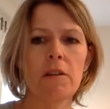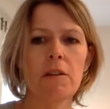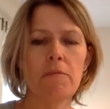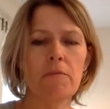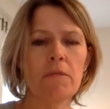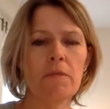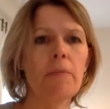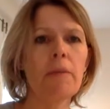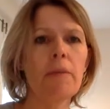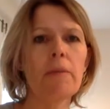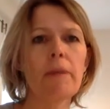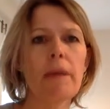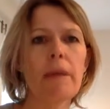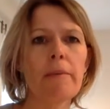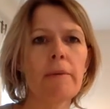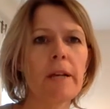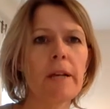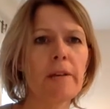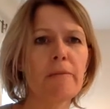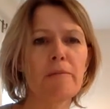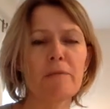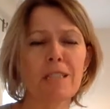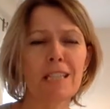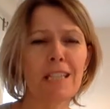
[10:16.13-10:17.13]
somebody being
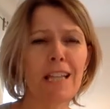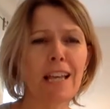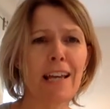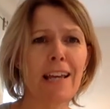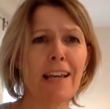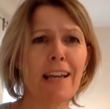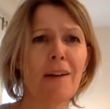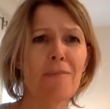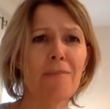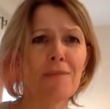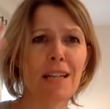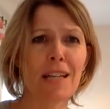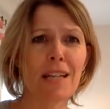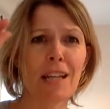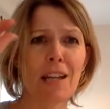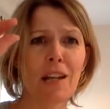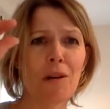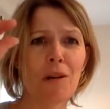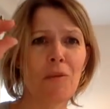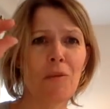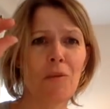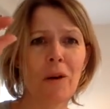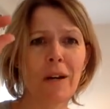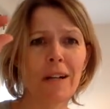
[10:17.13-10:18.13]
able to say, I'm
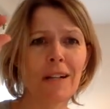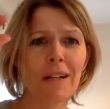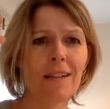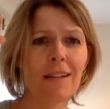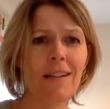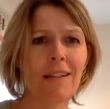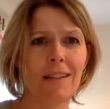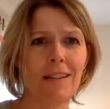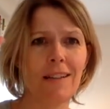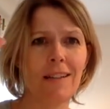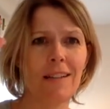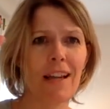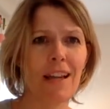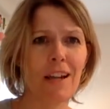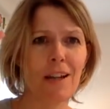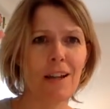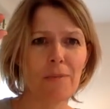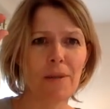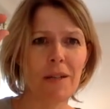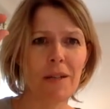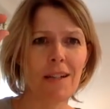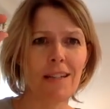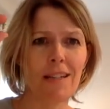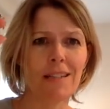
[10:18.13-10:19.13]
taking one little yellow
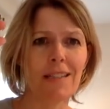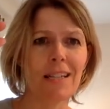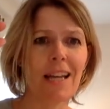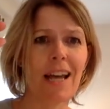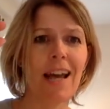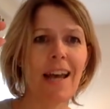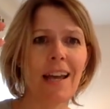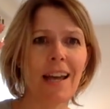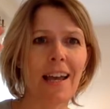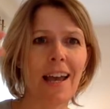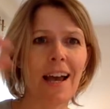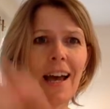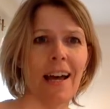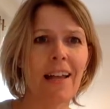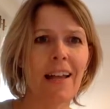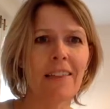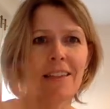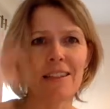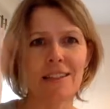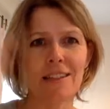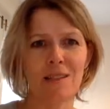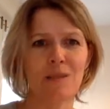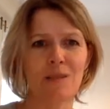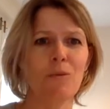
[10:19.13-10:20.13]
pill a day and
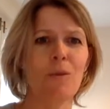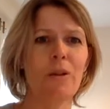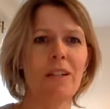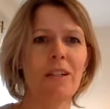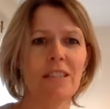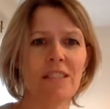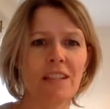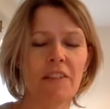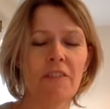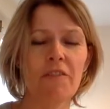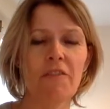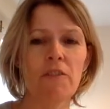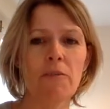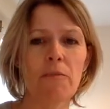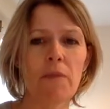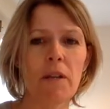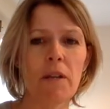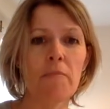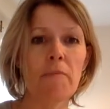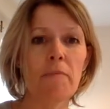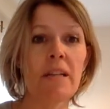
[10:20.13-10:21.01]
this is what it's done for me,